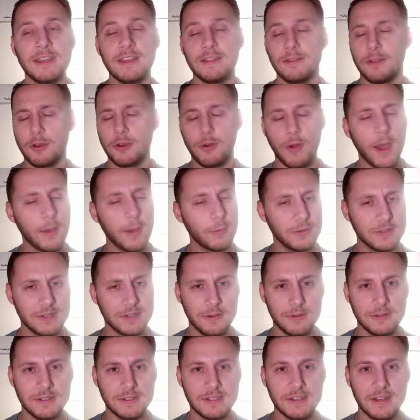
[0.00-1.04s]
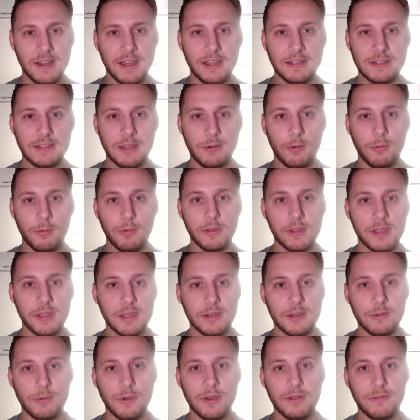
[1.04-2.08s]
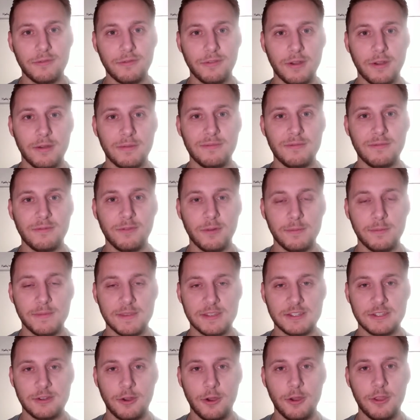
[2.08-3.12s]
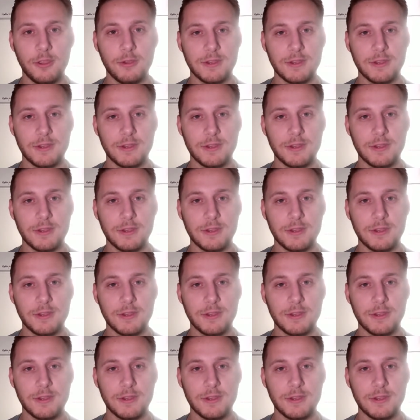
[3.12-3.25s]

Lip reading: The crowd was good tonight. They were really into it from the start.